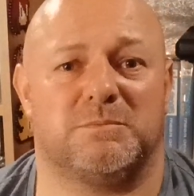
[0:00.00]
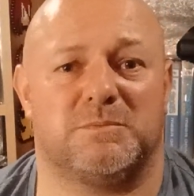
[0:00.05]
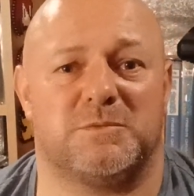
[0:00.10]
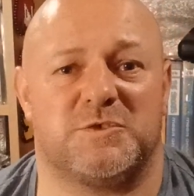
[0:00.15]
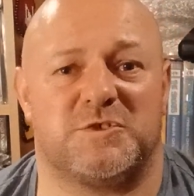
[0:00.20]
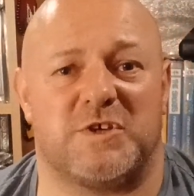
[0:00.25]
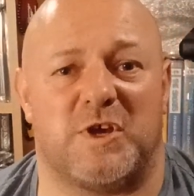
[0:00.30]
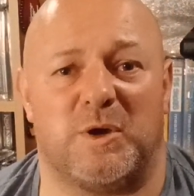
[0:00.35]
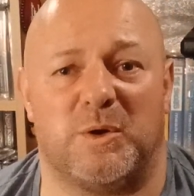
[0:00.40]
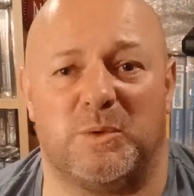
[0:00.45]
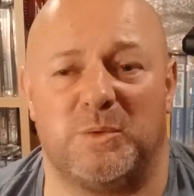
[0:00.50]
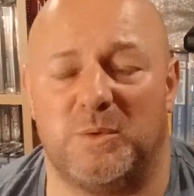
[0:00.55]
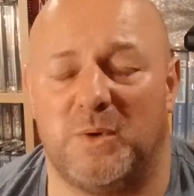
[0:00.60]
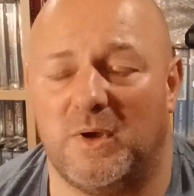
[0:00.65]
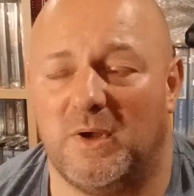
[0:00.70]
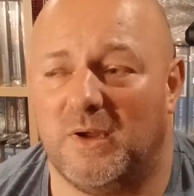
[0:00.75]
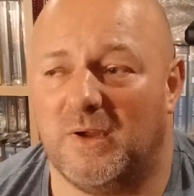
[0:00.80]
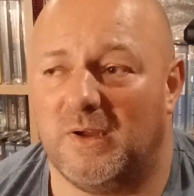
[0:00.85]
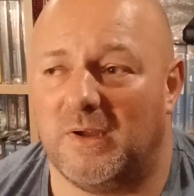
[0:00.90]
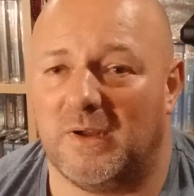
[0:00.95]
So
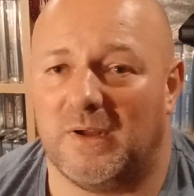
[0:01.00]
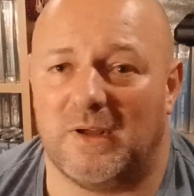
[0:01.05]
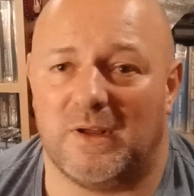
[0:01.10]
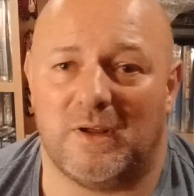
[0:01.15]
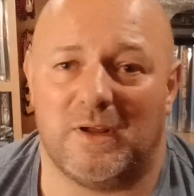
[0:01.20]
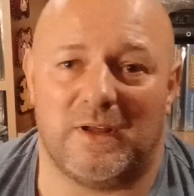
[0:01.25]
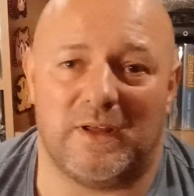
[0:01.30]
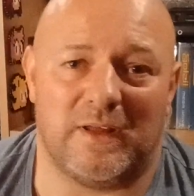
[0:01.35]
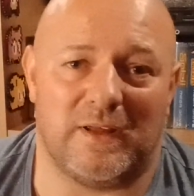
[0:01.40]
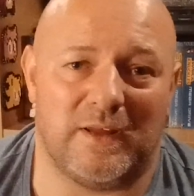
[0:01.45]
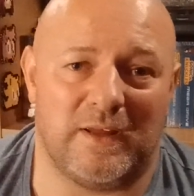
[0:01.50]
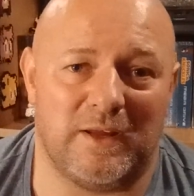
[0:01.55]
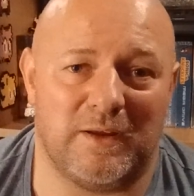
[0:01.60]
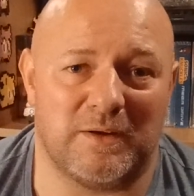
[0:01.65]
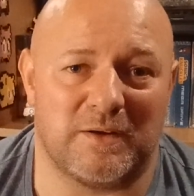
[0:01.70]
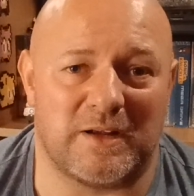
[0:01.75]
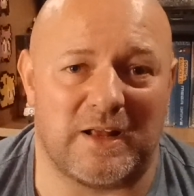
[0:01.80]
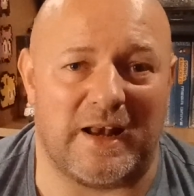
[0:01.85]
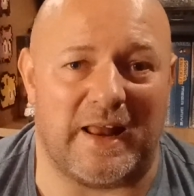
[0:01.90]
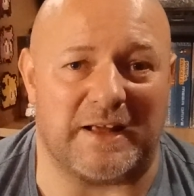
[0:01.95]

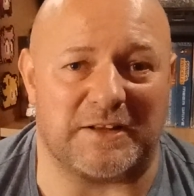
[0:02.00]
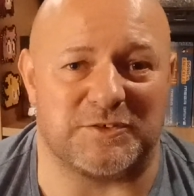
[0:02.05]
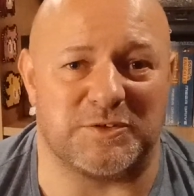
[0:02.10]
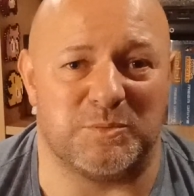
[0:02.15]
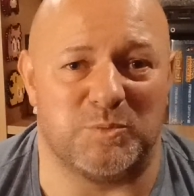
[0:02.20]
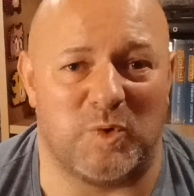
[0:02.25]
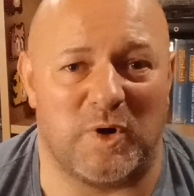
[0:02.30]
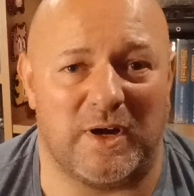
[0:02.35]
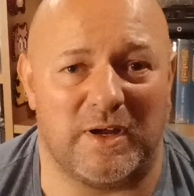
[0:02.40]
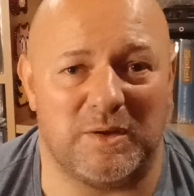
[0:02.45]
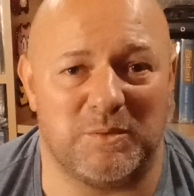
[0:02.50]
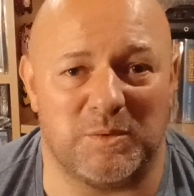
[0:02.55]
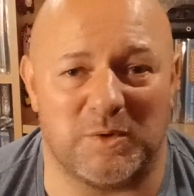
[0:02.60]
here, Clacton Way,